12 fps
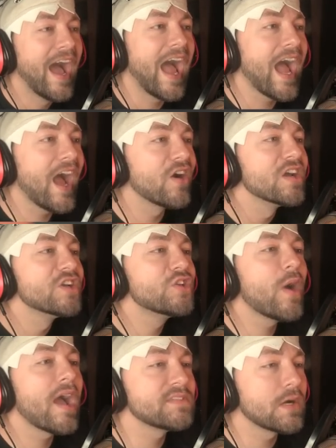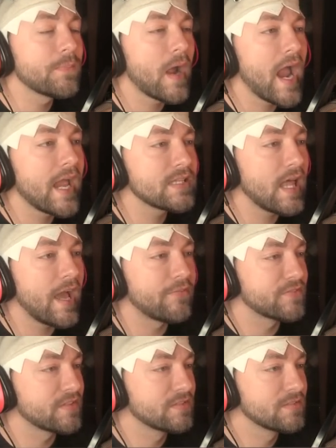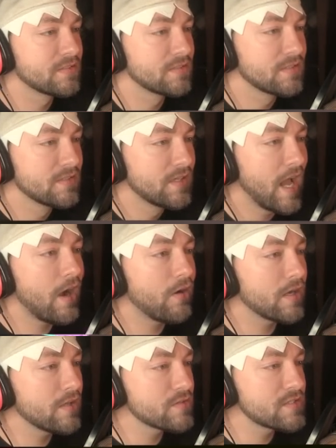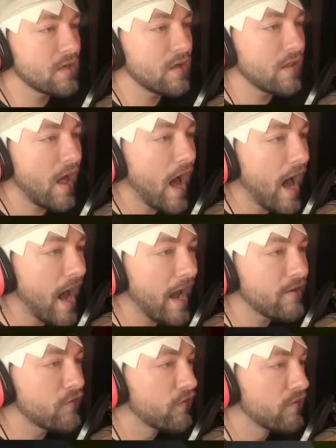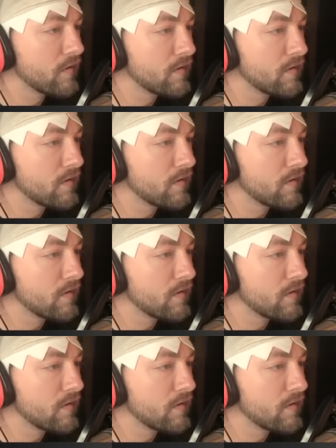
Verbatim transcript: How? You have no brain left. How are you still alive?